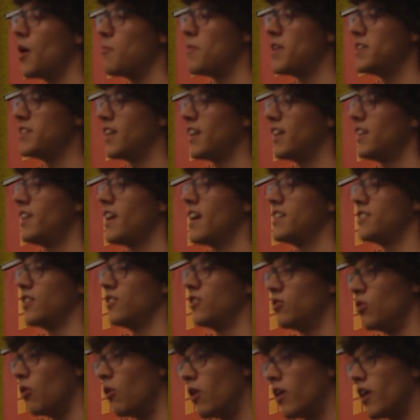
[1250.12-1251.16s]
Basically, as
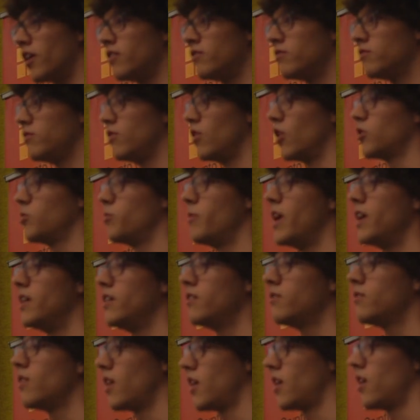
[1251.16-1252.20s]
a token, not
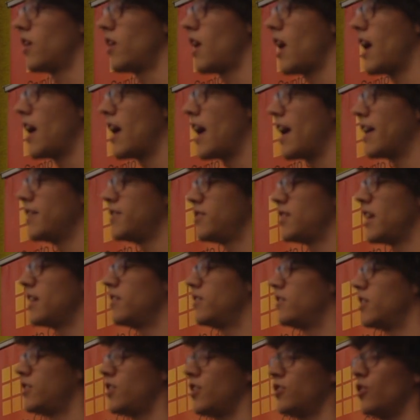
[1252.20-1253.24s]
many. I
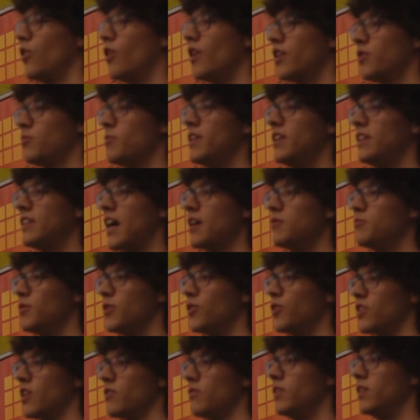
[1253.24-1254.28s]
said $Tether many times
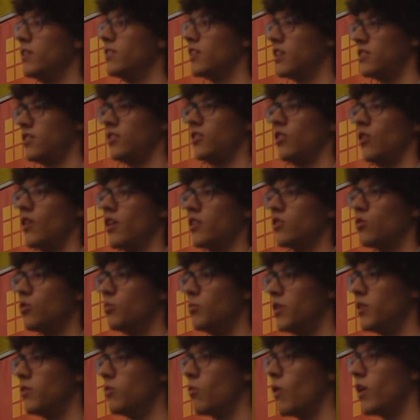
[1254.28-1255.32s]
because I think $Tether could
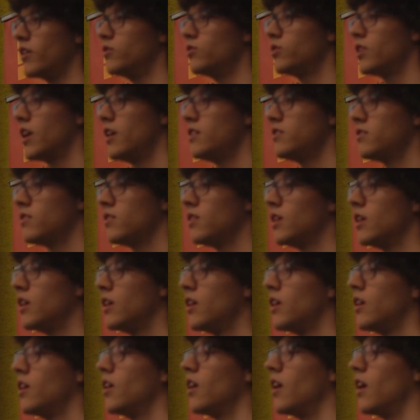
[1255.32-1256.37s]
be one use case.
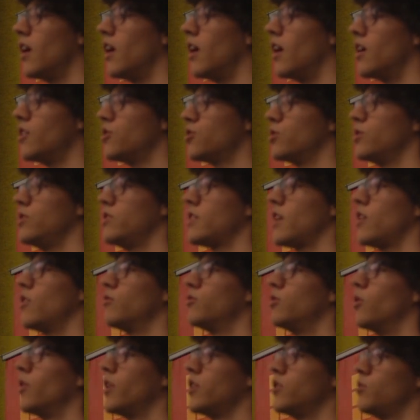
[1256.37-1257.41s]
So these kind
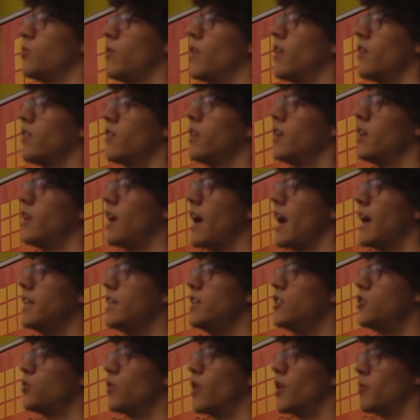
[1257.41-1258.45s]
of tokens where an
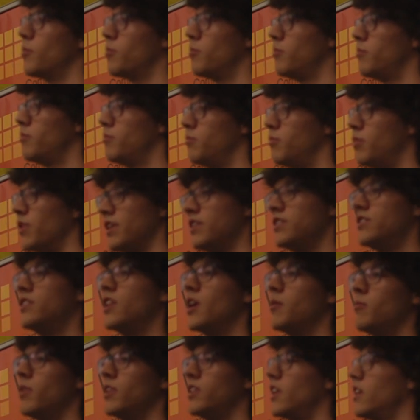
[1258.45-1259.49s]
issuer prints
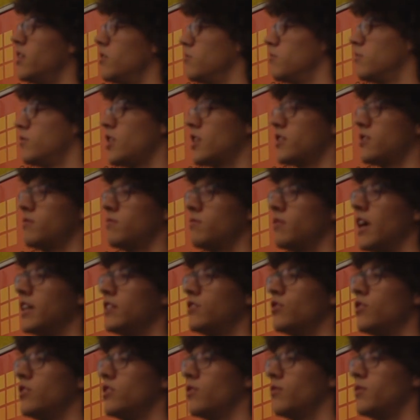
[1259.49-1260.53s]
them and then just
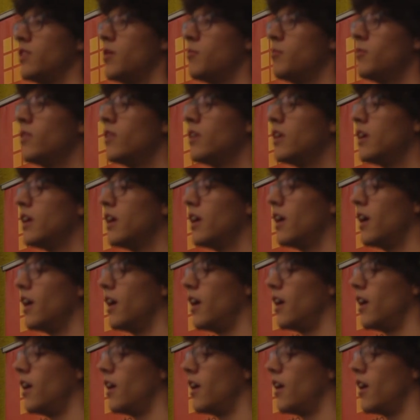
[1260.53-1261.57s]
gets rid of them.
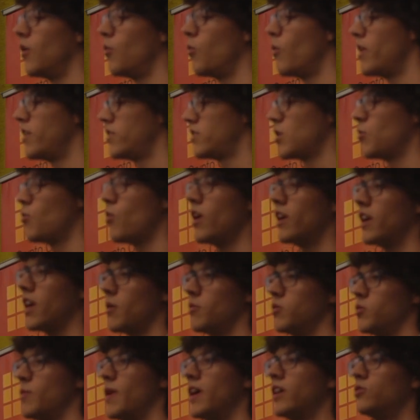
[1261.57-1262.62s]
When someone
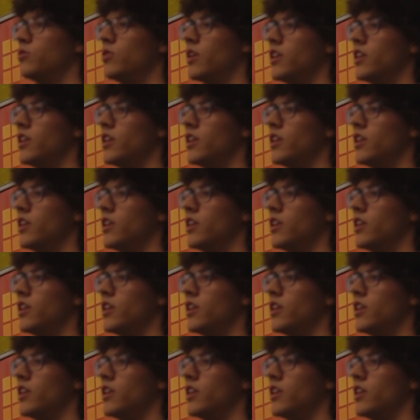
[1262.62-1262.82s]
comes back to